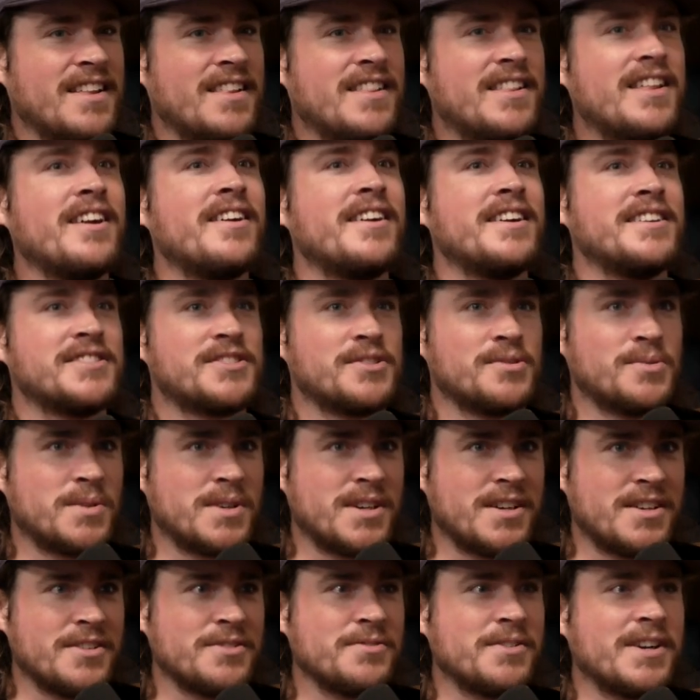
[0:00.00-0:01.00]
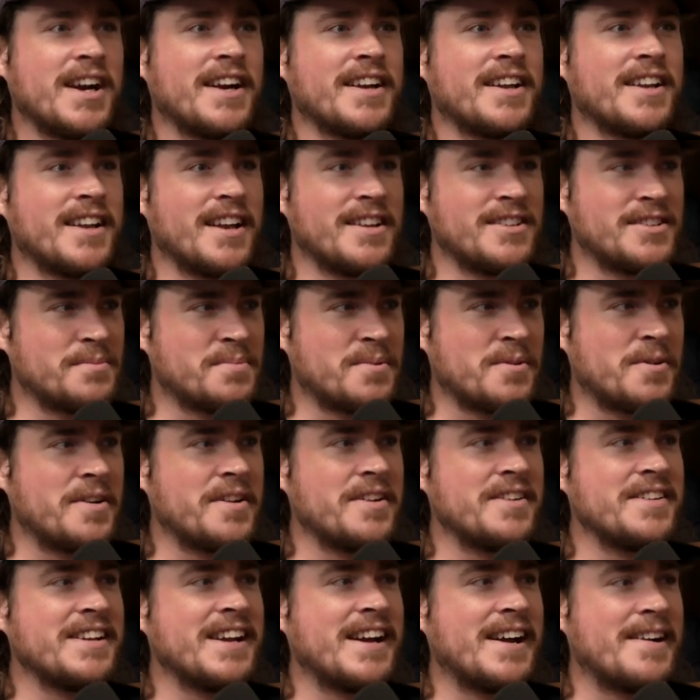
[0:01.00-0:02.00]
There is a world where I could get
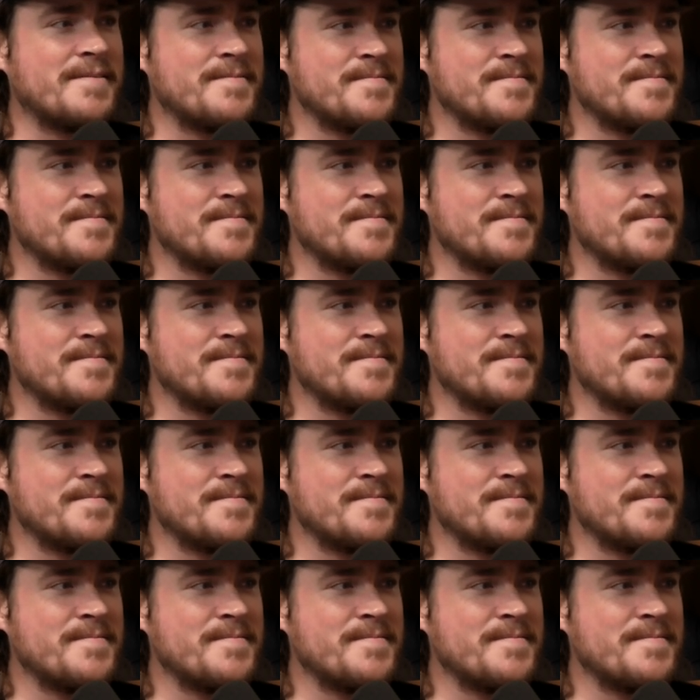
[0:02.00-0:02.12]
deported, yeah.